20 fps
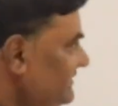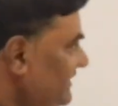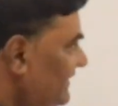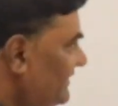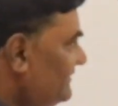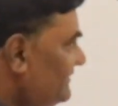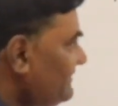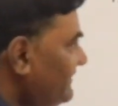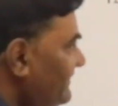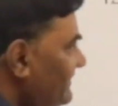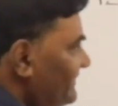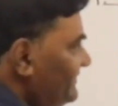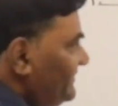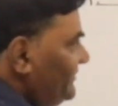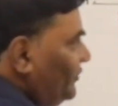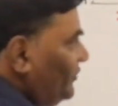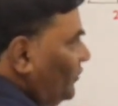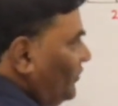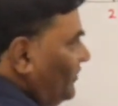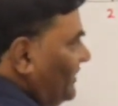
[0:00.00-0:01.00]
that is
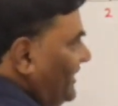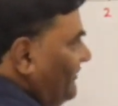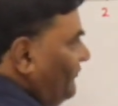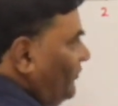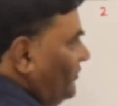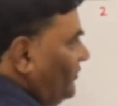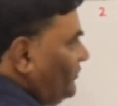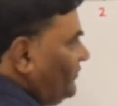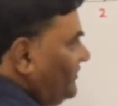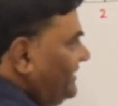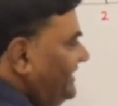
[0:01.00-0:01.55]
this node I want to